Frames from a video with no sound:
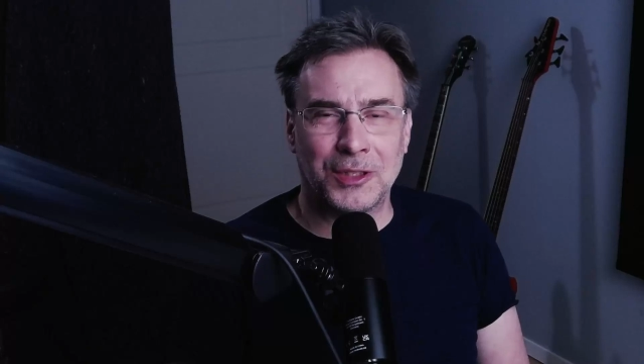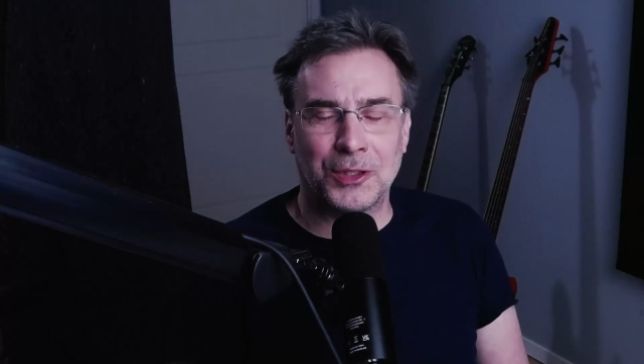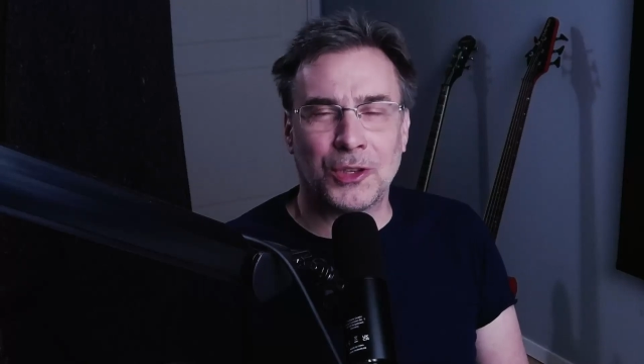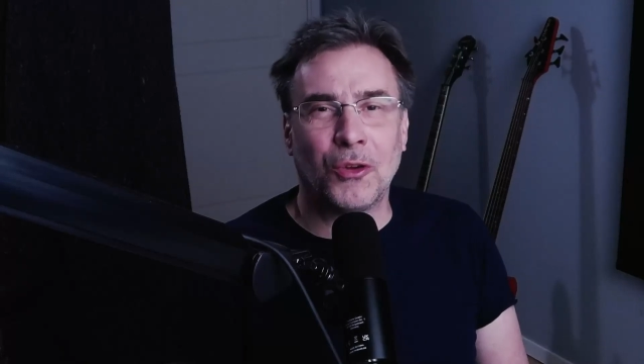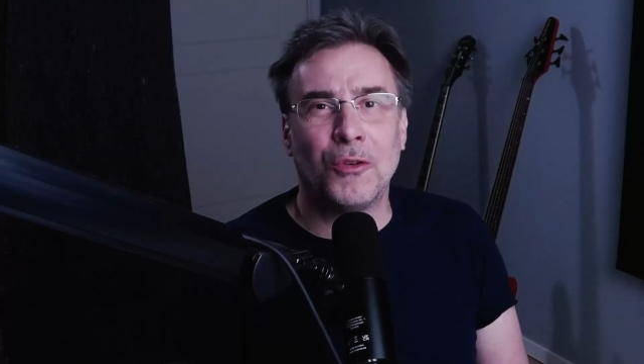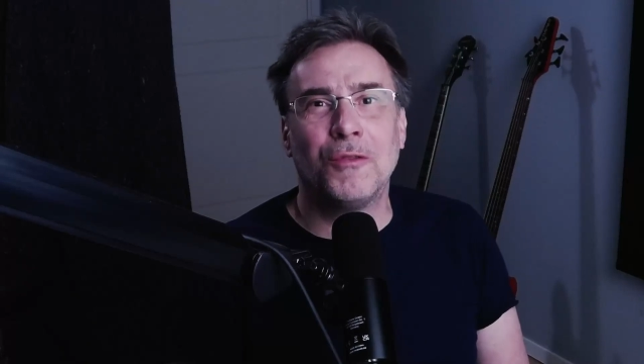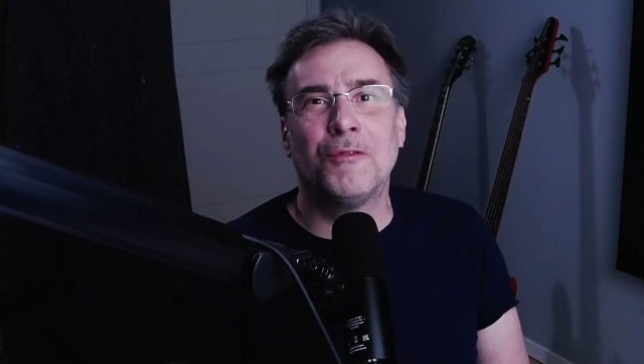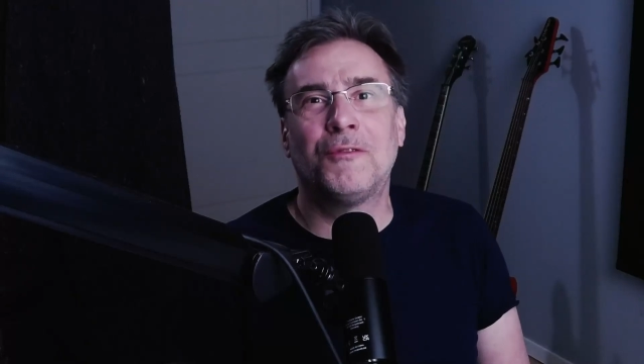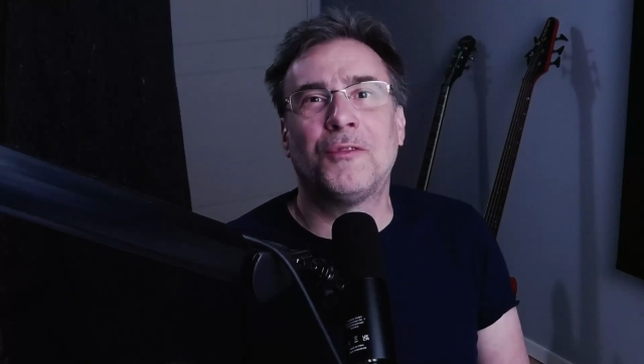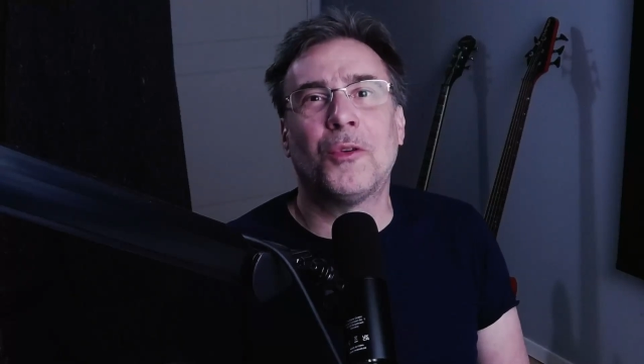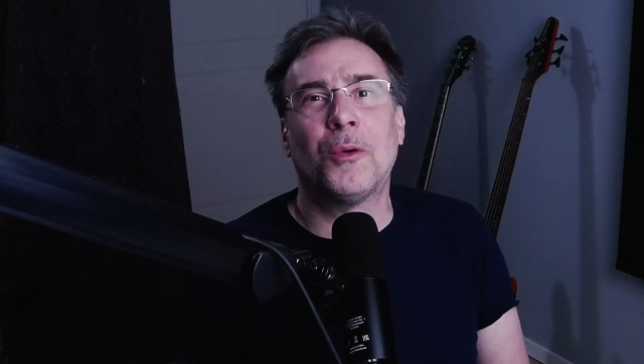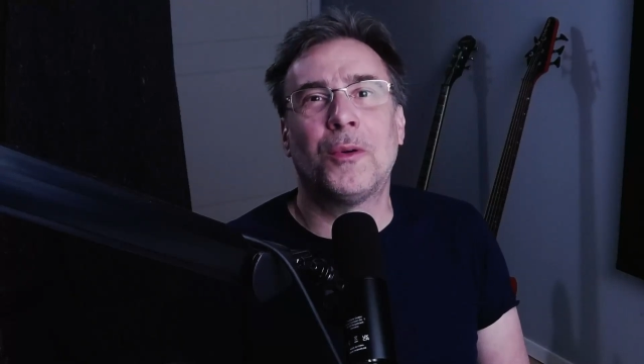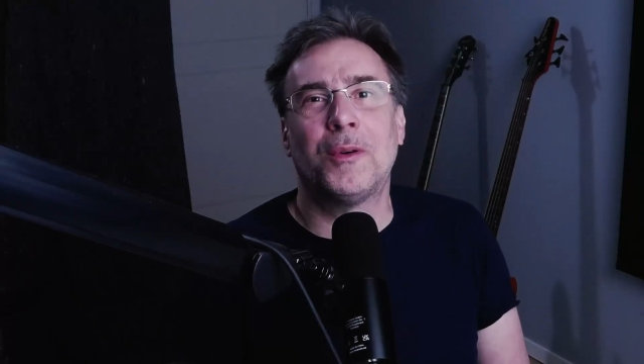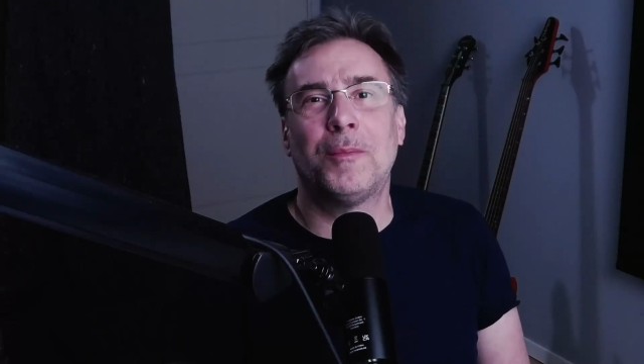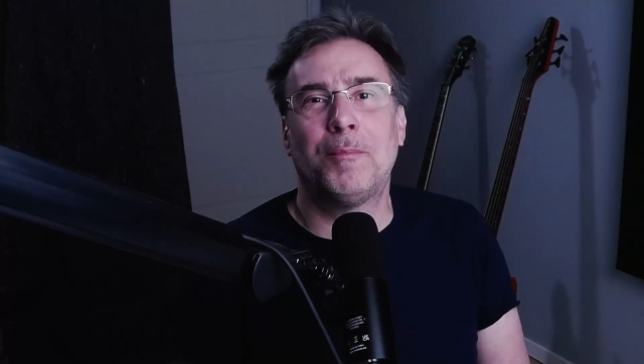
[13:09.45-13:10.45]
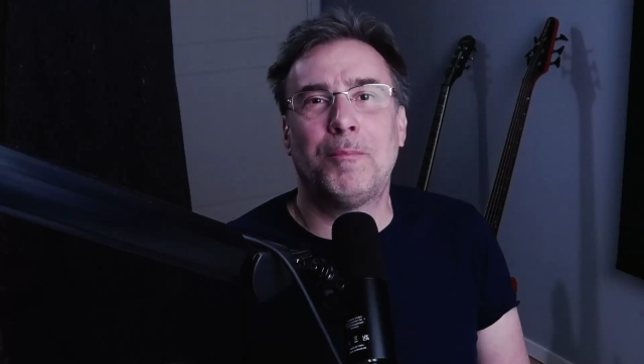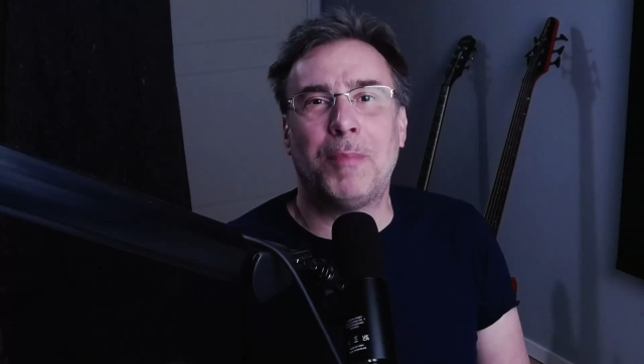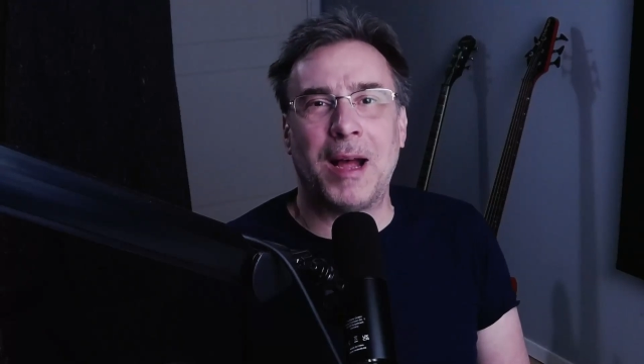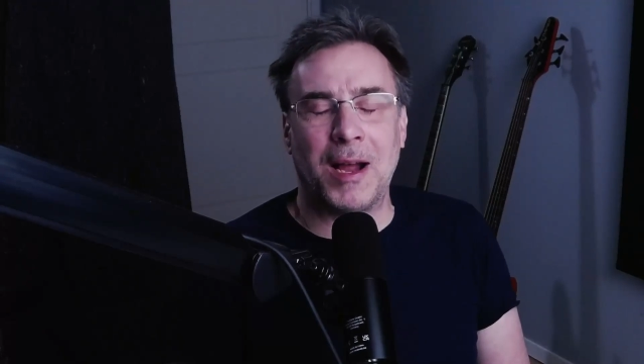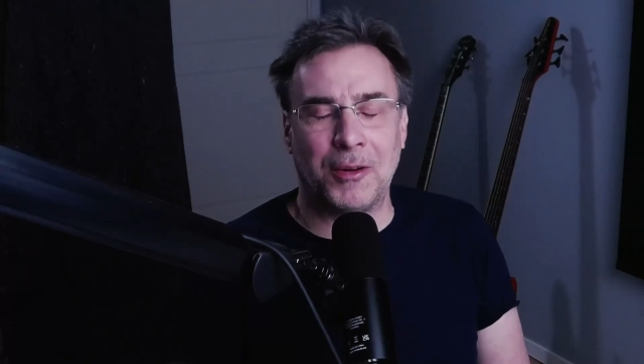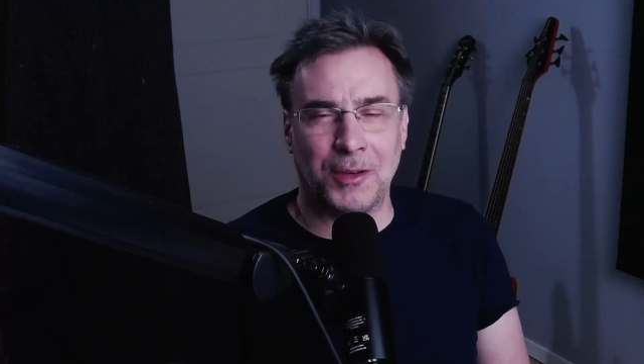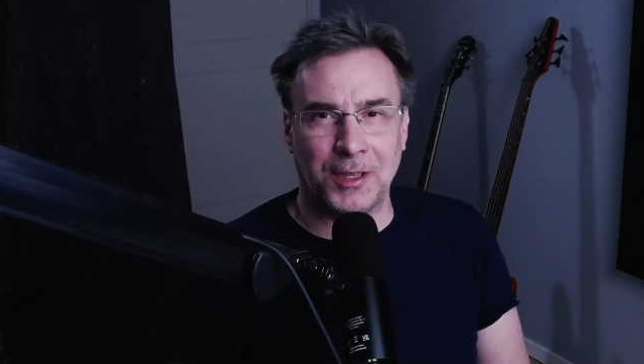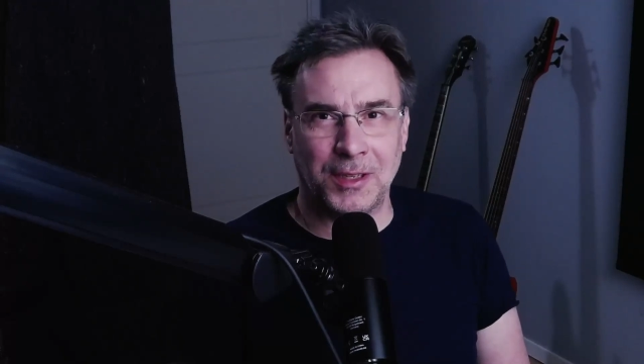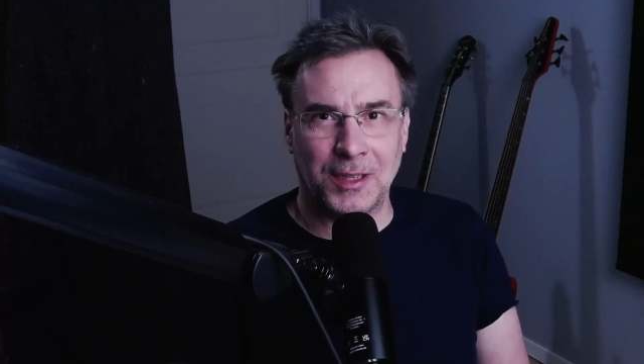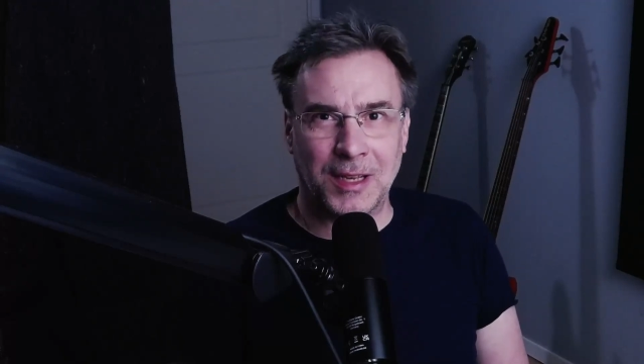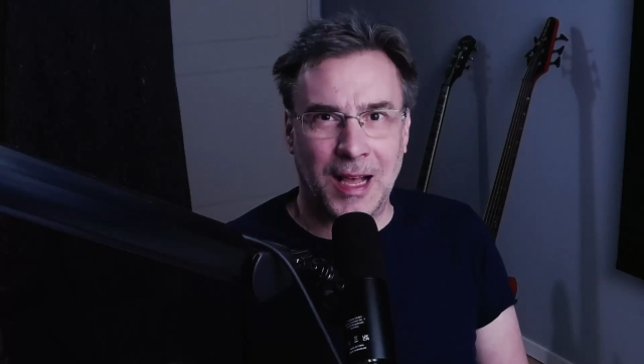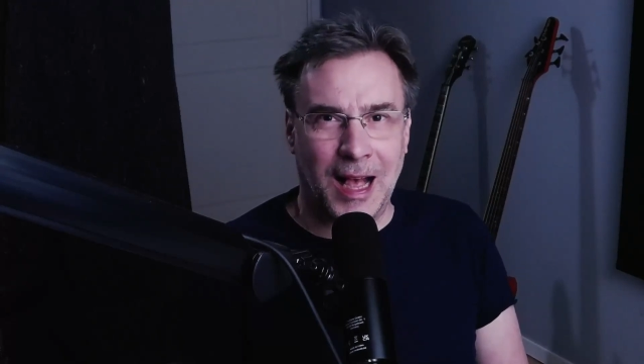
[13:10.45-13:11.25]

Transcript: Song for Barry,